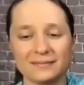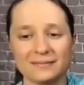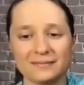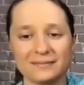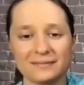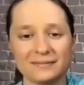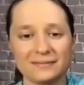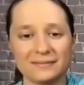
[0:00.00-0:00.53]

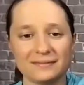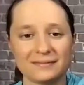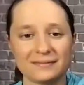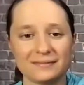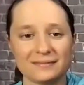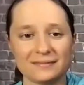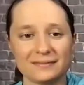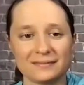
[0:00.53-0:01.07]

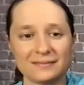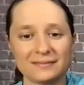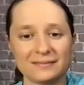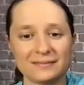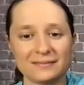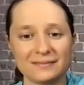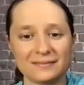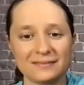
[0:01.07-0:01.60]

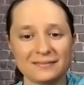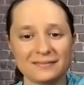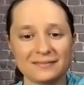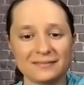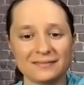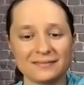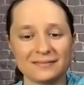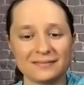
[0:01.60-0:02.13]

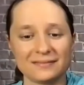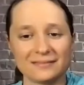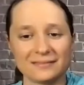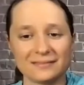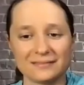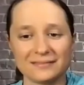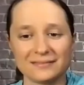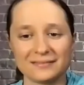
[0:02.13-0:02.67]

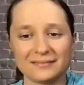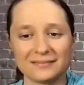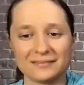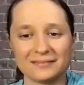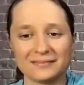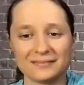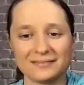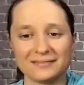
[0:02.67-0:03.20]

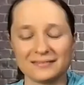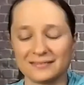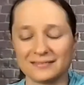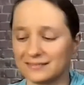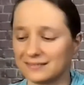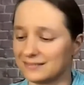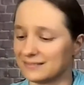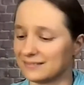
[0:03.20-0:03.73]

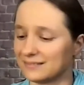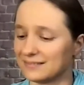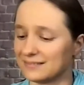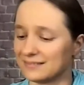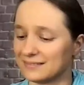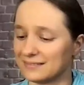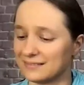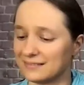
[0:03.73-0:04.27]

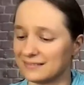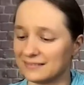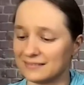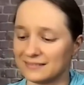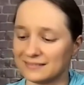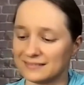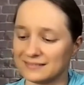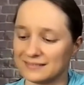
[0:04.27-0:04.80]

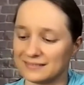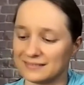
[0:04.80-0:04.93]
(not speaking)